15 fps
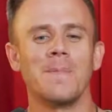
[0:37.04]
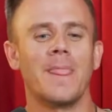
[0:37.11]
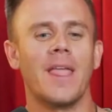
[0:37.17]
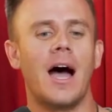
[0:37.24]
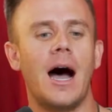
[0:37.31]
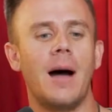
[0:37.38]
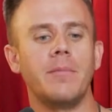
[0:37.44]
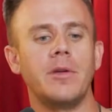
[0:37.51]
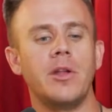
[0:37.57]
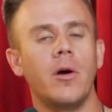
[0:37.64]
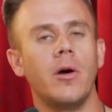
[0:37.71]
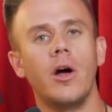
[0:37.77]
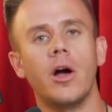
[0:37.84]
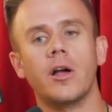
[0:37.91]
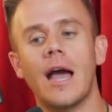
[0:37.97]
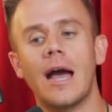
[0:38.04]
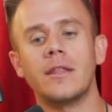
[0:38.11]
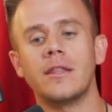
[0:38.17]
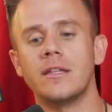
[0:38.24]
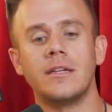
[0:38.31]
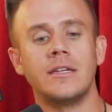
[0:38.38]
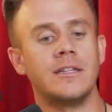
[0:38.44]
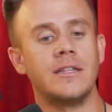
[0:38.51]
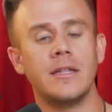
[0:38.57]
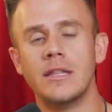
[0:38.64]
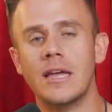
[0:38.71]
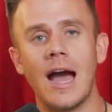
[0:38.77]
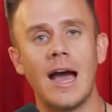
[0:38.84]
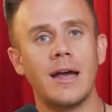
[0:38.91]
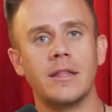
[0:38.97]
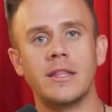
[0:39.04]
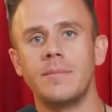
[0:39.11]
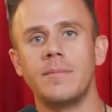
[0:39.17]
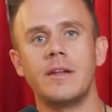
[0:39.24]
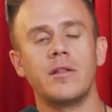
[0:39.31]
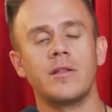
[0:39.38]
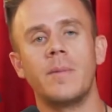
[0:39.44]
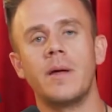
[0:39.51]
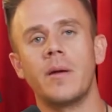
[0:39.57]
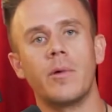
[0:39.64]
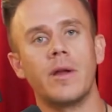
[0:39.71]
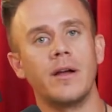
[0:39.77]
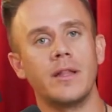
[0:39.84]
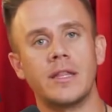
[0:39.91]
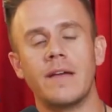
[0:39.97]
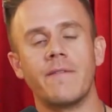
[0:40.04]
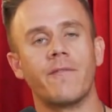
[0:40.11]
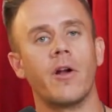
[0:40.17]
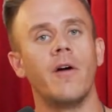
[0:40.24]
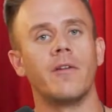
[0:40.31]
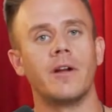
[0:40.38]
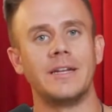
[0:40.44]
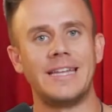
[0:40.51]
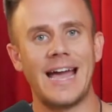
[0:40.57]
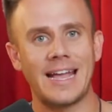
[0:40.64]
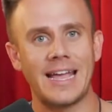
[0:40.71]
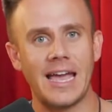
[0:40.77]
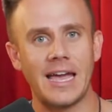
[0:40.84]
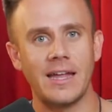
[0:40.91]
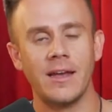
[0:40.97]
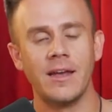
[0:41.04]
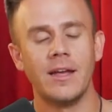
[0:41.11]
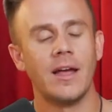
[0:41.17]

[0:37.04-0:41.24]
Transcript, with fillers: You know, look, guys, this guy is somebody who's been in real estate for over a decade.